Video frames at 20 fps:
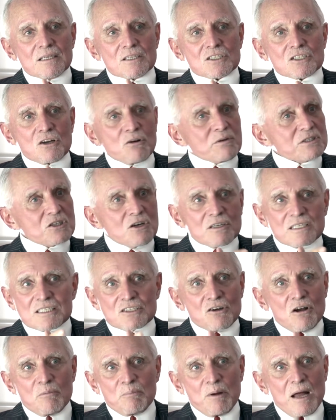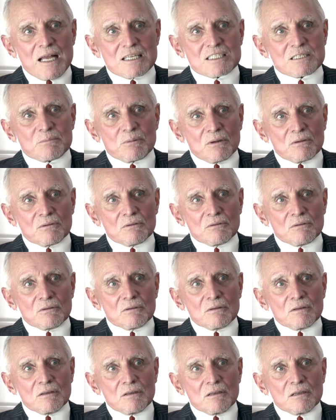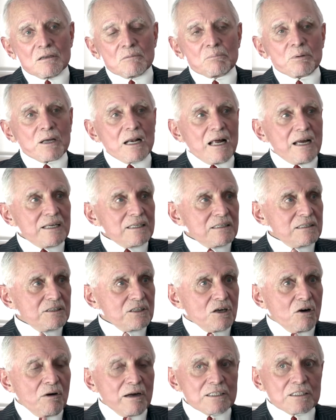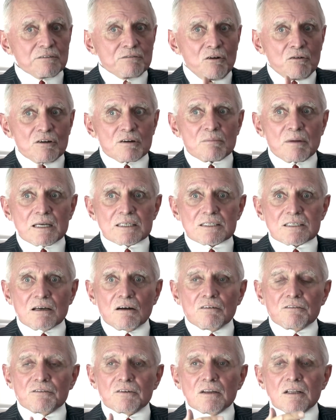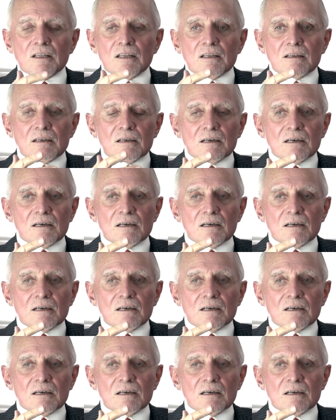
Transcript: So it's all possible. But I devoted myself